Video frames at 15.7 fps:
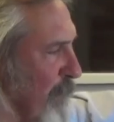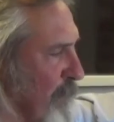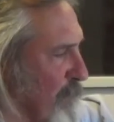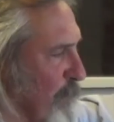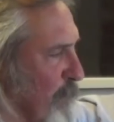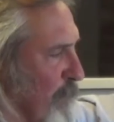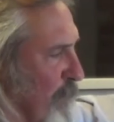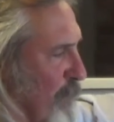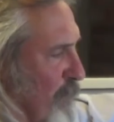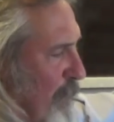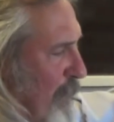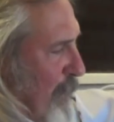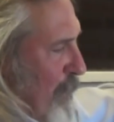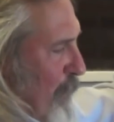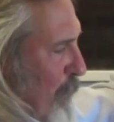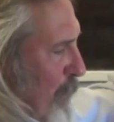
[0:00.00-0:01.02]
I said, what you're
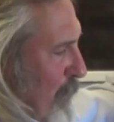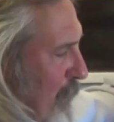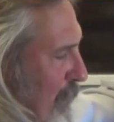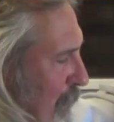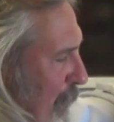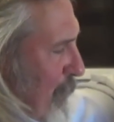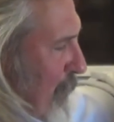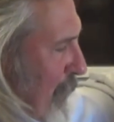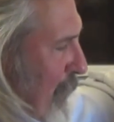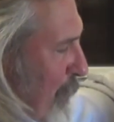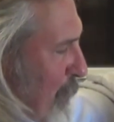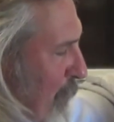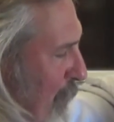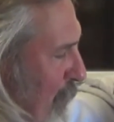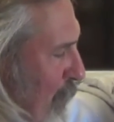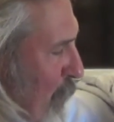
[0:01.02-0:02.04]
trying to do is attempt to get
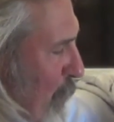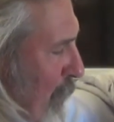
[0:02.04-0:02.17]
me to go